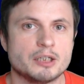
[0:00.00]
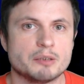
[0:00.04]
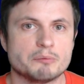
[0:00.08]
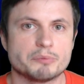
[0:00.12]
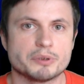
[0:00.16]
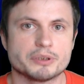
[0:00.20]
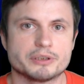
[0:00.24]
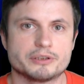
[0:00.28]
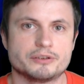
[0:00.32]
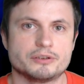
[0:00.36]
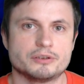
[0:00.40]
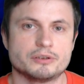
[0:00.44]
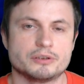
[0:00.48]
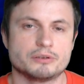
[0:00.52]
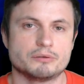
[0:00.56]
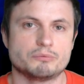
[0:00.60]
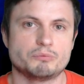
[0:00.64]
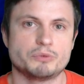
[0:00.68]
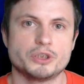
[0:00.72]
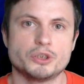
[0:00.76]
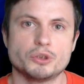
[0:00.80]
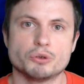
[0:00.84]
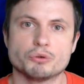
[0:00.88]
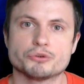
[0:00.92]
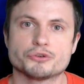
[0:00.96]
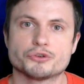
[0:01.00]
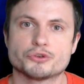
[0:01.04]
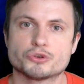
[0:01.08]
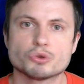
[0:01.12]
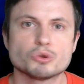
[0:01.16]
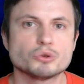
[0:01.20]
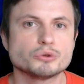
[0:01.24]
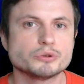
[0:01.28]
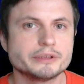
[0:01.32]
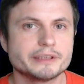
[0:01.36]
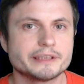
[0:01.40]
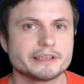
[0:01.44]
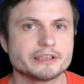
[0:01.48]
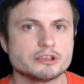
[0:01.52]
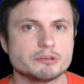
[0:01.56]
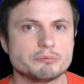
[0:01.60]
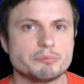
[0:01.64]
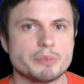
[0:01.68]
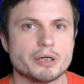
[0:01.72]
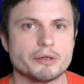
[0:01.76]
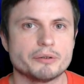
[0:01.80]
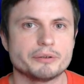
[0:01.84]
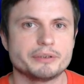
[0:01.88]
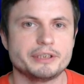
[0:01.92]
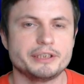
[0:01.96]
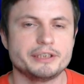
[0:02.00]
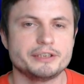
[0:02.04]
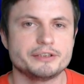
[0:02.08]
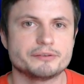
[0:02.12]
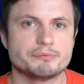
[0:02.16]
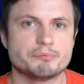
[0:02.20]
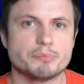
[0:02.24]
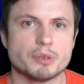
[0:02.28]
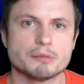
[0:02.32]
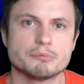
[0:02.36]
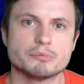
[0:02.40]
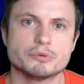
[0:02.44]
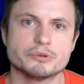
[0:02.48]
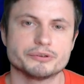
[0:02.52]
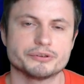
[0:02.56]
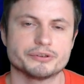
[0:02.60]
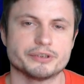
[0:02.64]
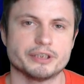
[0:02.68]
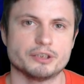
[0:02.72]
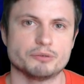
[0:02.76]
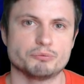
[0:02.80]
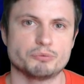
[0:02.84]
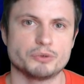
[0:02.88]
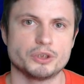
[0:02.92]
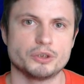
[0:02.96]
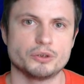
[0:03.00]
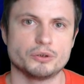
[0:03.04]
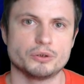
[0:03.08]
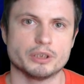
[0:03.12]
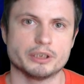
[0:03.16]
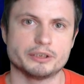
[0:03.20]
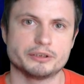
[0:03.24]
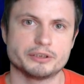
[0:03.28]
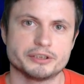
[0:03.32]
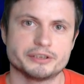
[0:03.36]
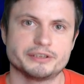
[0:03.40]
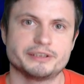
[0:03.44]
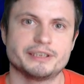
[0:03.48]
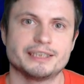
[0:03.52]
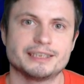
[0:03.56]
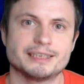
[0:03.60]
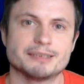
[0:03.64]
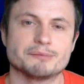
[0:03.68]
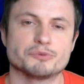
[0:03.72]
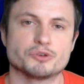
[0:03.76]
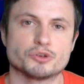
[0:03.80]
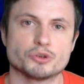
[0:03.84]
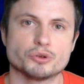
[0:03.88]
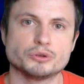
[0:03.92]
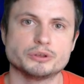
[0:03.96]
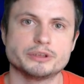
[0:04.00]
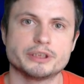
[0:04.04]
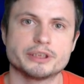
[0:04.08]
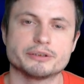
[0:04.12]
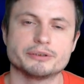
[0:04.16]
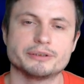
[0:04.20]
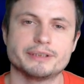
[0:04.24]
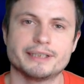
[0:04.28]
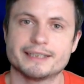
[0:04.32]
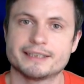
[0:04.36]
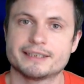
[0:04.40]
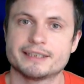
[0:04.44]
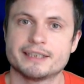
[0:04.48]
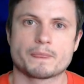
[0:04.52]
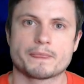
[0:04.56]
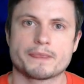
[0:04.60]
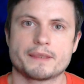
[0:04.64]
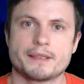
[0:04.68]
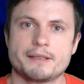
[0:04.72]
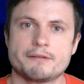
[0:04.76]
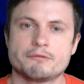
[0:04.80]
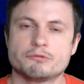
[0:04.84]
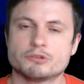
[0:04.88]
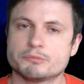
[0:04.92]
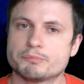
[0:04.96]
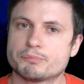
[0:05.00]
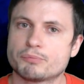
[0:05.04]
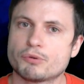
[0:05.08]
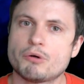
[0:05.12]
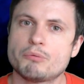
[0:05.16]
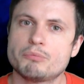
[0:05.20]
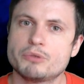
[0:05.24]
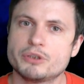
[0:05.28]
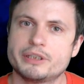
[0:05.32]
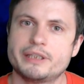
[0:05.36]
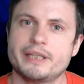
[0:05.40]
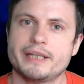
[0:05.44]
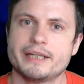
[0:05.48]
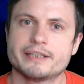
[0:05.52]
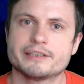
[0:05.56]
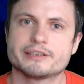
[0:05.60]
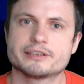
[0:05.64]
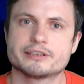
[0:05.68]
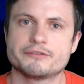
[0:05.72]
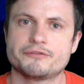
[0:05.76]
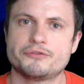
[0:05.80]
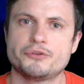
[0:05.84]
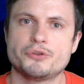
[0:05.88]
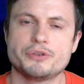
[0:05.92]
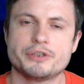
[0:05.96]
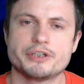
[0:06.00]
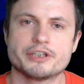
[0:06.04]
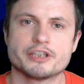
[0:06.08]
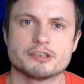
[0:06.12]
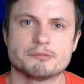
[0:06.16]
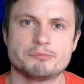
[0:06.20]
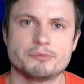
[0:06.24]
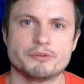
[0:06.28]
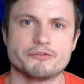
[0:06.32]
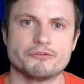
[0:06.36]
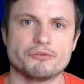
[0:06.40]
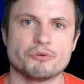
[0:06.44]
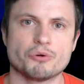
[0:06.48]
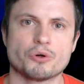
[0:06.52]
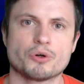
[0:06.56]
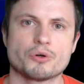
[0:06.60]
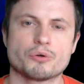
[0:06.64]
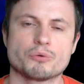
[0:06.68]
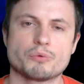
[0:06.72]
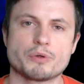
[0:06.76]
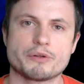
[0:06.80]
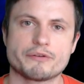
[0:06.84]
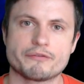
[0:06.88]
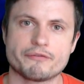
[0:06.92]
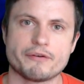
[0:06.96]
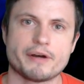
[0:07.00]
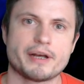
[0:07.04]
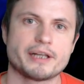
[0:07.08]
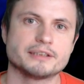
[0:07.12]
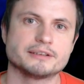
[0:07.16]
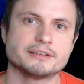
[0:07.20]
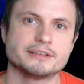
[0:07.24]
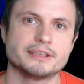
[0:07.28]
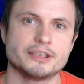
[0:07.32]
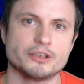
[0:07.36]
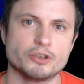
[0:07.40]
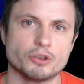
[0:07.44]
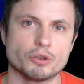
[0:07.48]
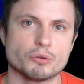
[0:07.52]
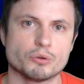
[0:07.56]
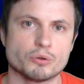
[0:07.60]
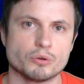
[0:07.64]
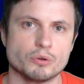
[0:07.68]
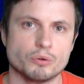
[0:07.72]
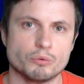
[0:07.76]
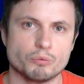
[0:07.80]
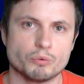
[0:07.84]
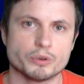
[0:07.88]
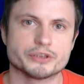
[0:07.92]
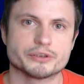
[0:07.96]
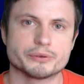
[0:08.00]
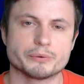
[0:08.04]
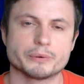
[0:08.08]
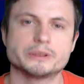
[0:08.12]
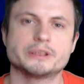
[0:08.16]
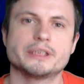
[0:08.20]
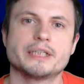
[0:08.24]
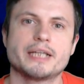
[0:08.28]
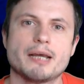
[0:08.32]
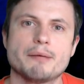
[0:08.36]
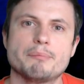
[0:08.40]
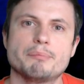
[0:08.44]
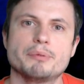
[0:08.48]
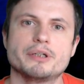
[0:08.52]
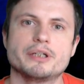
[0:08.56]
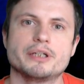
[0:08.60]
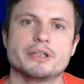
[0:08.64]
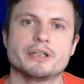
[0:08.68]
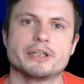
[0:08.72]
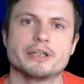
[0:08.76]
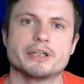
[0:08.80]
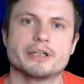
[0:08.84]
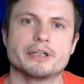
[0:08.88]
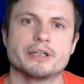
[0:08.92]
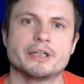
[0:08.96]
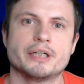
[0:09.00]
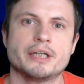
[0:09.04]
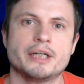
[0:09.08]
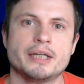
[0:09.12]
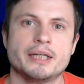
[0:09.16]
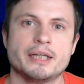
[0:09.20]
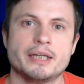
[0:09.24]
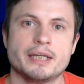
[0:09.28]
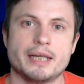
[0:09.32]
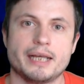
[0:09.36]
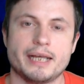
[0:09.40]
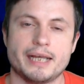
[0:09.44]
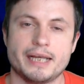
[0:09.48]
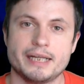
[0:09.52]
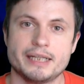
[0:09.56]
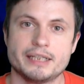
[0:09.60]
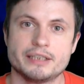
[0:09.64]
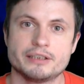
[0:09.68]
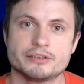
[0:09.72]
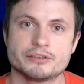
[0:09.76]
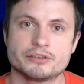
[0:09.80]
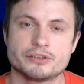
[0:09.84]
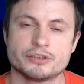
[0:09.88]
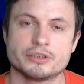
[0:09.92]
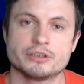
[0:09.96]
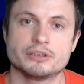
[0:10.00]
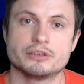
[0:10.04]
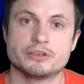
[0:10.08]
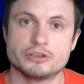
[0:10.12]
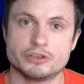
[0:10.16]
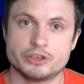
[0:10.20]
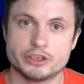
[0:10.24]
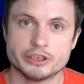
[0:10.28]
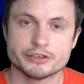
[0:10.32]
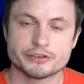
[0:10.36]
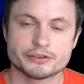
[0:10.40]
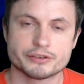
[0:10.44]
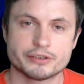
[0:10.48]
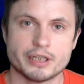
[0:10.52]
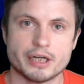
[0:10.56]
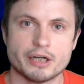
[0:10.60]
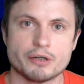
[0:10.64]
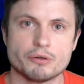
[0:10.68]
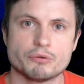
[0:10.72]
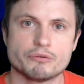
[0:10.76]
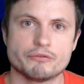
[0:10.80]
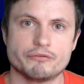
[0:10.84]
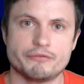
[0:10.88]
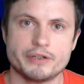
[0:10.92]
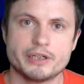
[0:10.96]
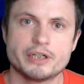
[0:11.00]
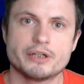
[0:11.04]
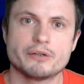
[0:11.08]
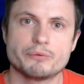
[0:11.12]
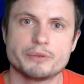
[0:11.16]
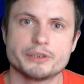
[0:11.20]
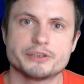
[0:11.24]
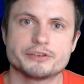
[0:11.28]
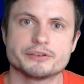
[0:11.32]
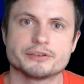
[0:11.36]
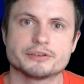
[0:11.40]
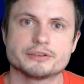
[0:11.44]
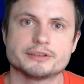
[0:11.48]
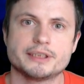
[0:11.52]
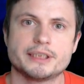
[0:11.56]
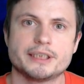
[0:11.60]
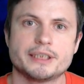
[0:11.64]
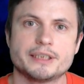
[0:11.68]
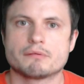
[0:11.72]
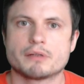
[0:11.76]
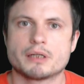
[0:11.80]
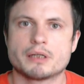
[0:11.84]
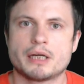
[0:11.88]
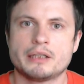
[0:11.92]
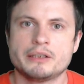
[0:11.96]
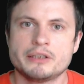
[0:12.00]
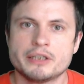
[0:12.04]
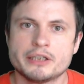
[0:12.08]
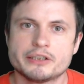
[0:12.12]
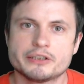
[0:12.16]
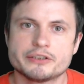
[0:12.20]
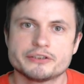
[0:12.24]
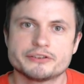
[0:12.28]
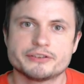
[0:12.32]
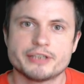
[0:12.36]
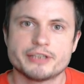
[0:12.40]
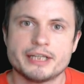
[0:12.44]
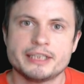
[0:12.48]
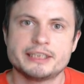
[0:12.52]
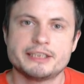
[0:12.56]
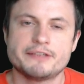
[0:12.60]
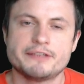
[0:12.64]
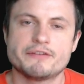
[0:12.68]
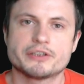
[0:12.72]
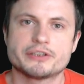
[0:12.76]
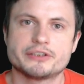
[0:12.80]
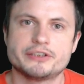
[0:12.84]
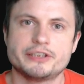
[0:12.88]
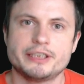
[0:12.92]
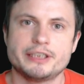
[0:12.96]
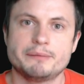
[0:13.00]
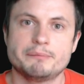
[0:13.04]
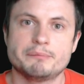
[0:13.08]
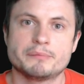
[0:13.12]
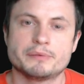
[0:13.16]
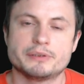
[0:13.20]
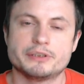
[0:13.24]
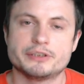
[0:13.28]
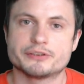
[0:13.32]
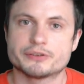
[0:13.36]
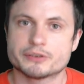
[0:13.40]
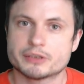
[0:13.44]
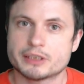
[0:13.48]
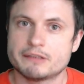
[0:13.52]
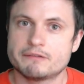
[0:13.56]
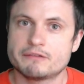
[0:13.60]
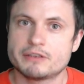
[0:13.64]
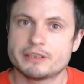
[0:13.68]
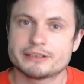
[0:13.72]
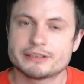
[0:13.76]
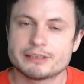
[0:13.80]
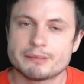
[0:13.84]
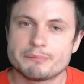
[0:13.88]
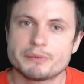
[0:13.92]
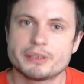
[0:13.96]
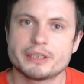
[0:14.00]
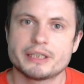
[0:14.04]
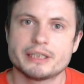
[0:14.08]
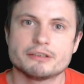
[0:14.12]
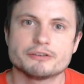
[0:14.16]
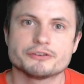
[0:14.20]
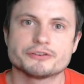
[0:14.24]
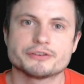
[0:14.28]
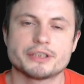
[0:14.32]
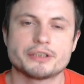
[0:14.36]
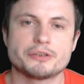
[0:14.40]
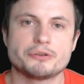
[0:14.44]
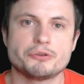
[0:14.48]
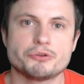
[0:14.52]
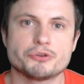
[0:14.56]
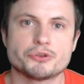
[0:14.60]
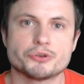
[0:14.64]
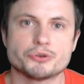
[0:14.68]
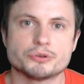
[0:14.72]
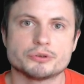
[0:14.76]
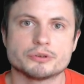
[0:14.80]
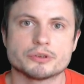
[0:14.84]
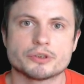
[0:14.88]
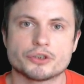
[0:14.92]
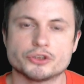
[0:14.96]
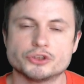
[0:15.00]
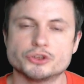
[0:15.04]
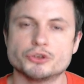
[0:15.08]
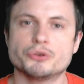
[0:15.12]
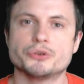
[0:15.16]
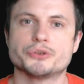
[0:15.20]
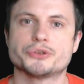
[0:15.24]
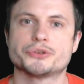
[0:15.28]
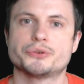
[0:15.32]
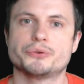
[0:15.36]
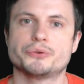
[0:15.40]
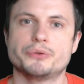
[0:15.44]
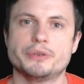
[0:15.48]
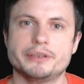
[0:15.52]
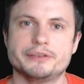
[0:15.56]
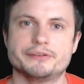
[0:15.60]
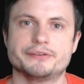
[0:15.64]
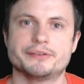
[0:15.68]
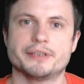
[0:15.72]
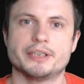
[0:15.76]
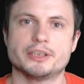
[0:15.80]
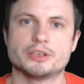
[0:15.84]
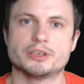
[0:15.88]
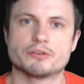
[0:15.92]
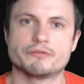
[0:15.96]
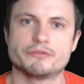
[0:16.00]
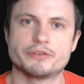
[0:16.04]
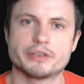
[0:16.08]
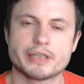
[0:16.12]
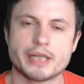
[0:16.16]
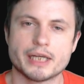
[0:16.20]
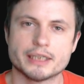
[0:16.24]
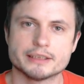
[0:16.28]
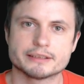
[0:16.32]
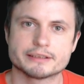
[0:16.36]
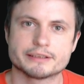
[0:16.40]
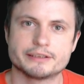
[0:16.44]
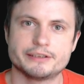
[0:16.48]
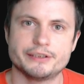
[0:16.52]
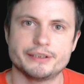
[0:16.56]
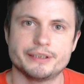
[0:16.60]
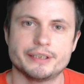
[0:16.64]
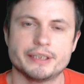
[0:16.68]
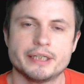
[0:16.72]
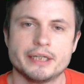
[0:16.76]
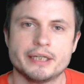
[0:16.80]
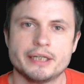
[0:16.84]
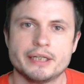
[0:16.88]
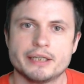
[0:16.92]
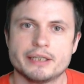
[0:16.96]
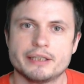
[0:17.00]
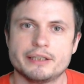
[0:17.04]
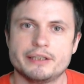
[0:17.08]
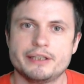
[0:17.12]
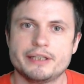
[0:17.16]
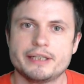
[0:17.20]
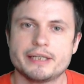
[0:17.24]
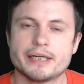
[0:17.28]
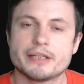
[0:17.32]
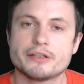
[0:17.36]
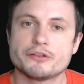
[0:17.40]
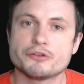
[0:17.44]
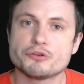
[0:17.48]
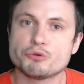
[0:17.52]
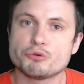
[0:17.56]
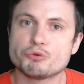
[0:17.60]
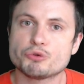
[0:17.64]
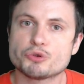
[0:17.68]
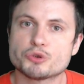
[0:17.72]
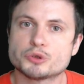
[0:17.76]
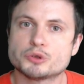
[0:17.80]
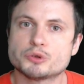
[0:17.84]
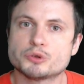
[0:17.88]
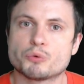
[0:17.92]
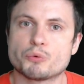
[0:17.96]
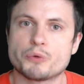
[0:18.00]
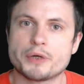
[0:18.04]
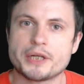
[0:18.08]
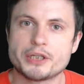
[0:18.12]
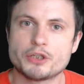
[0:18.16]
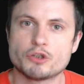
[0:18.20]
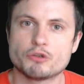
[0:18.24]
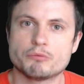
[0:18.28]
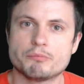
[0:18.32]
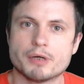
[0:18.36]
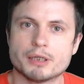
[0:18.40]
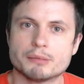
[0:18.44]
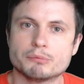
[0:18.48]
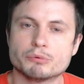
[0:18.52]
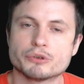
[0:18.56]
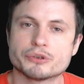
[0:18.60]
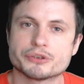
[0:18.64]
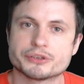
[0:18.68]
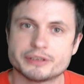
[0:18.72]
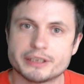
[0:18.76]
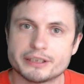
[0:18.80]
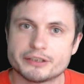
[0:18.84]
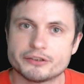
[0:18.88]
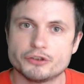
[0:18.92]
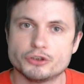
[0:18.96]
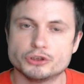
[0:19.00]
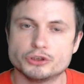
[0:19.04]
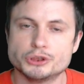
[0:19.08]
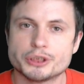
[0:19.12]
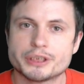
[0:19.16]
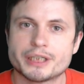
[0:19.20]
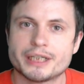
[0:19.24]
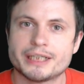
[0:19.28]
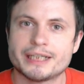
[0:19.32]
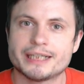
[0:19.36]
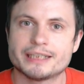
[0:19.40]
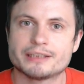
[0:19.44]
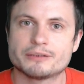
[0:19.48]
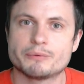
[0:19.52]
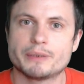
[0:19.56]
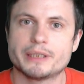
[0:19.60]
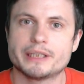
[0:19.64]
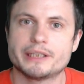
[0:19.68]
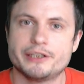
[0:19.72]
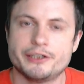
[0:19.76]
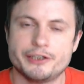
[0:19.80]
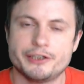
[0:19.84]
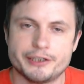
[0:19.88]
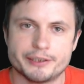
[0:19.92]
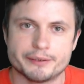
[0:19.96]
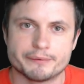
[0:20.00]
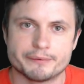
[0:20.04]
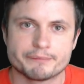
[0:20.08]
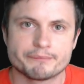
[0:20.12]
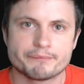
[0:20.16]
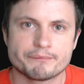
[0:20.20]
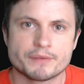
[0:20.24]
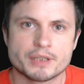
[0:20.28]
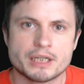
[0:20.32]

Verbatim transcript: But we know so little about these bubbles and we understand them so little that it will probably take us a few years before we finally know what's really happening here. And just now, very recently, another scientific team discovered something else unusual close to the center of the galaxy. The unusual radio bubbles that you're looking at right here.